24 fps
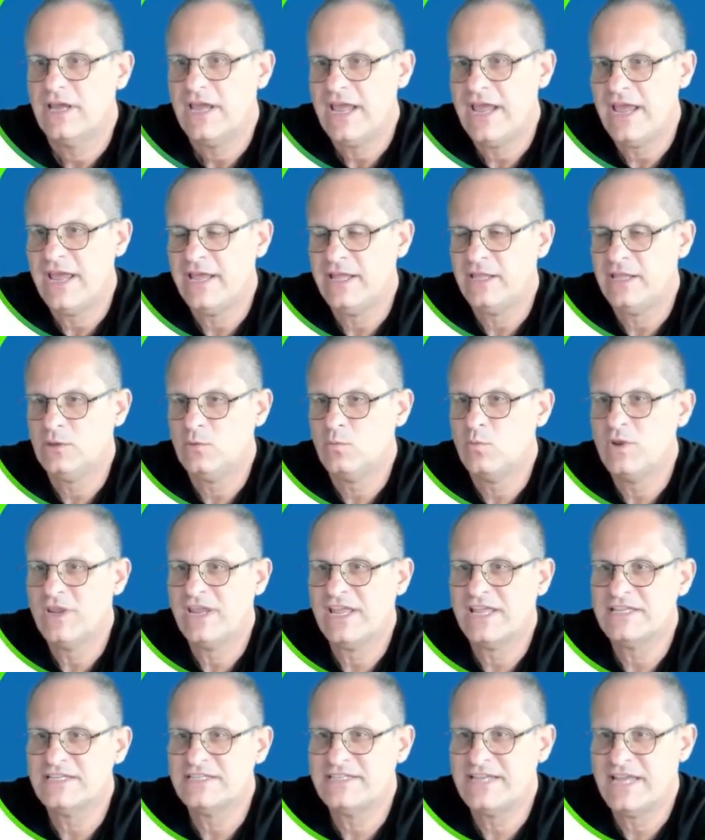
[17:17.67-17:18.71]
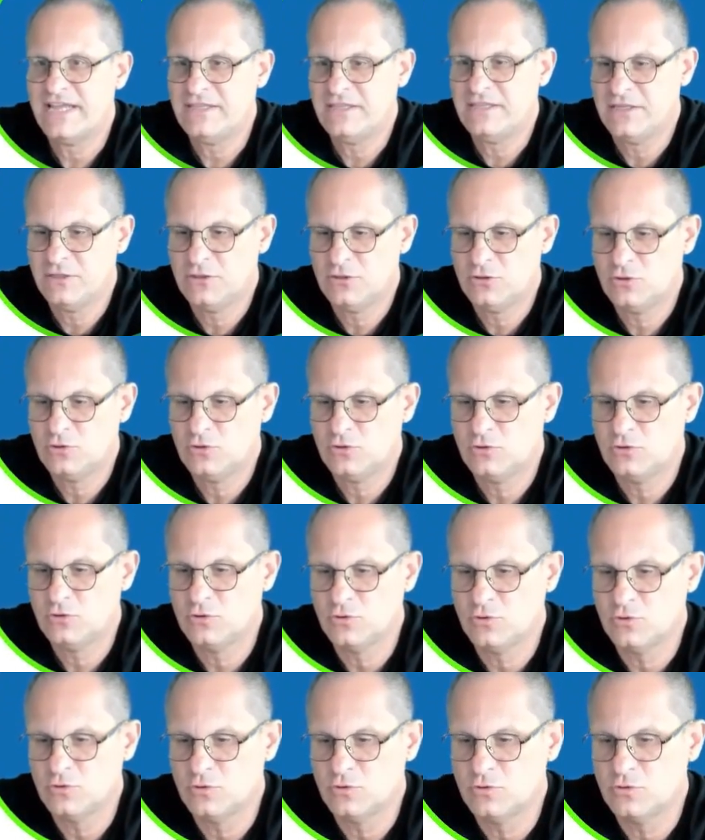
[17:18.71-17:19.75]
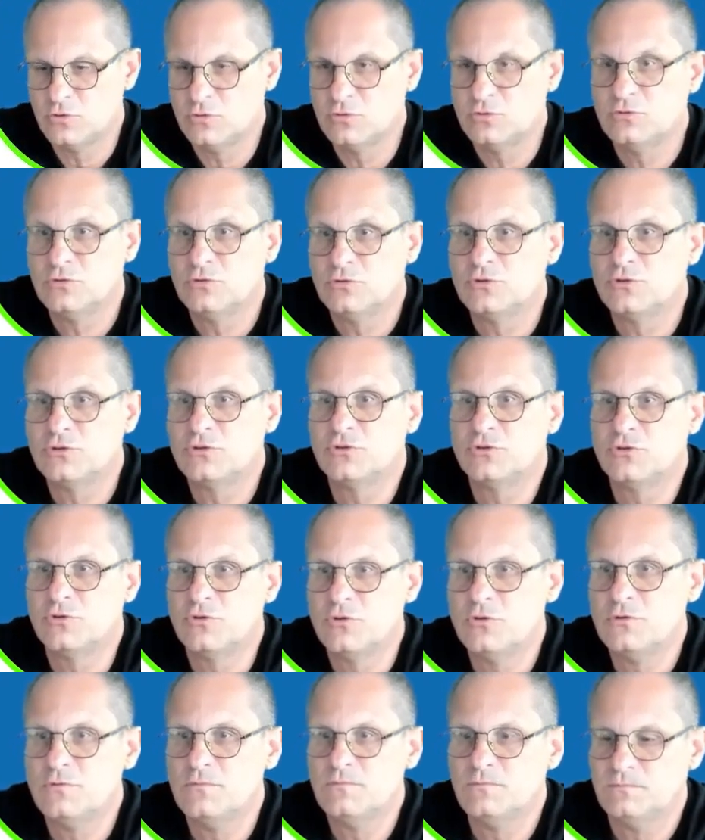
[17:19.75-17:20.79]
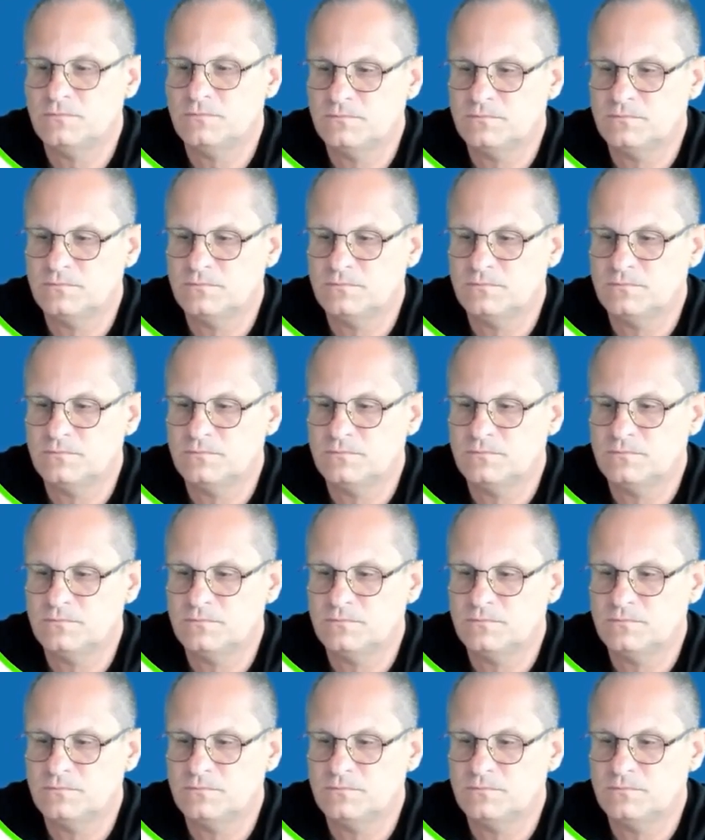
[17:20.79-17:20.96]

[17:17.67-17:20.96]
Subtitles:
and we can set it to true.